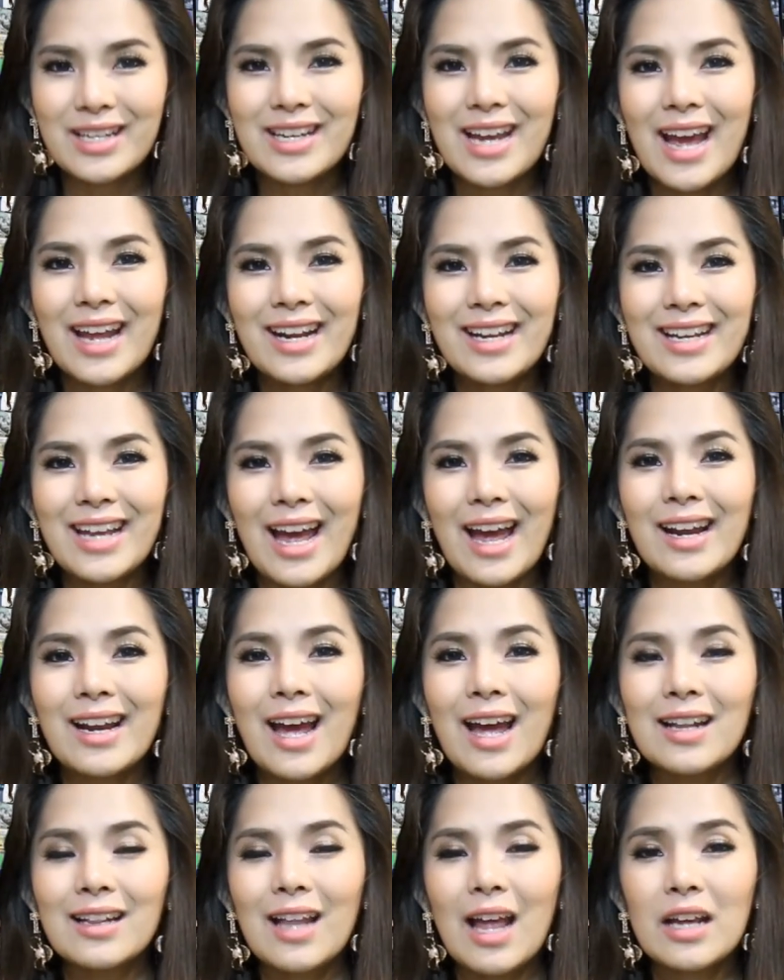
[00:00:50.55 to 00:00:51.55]
Yet again,
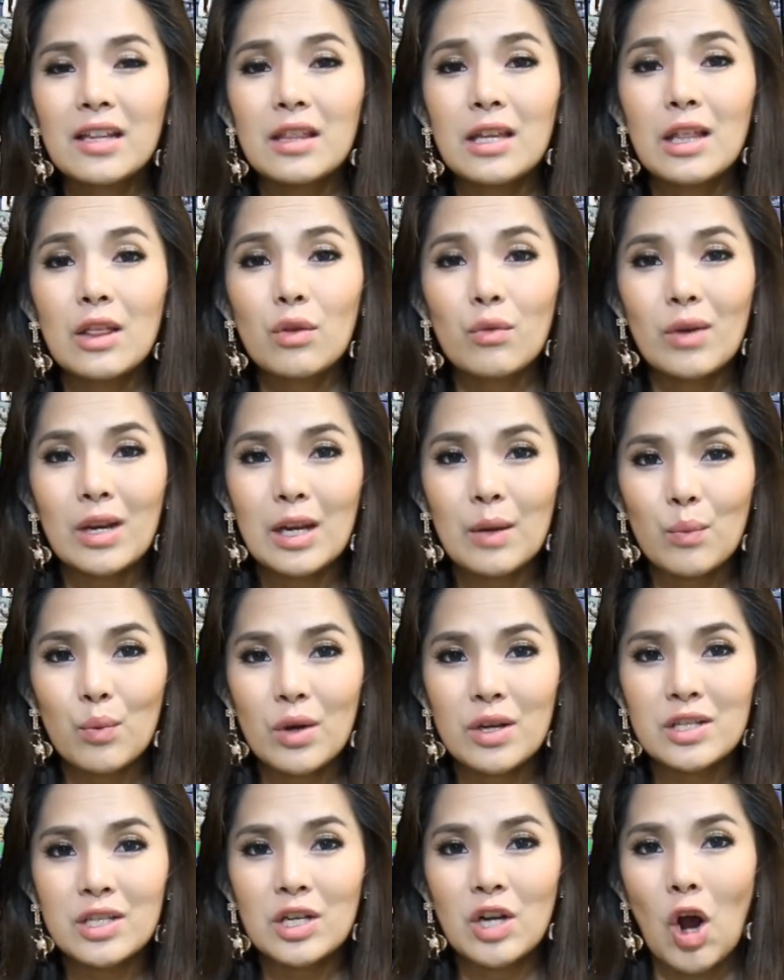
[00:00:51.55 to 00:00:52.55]
unlike the 3D
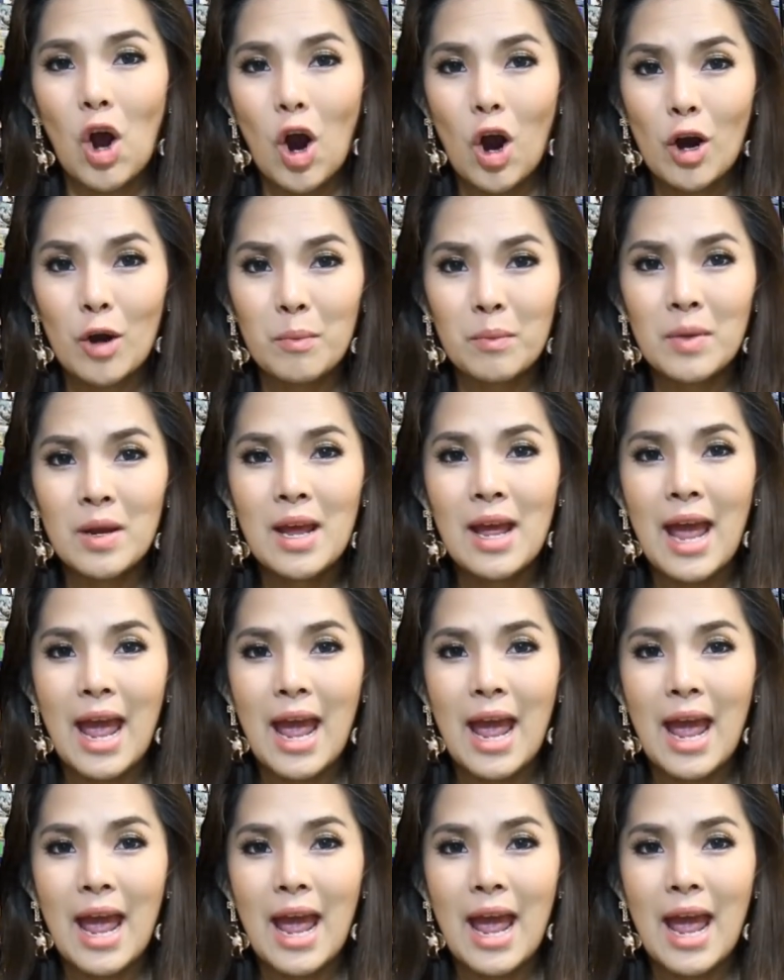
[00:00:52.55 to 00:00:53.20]
printed arm,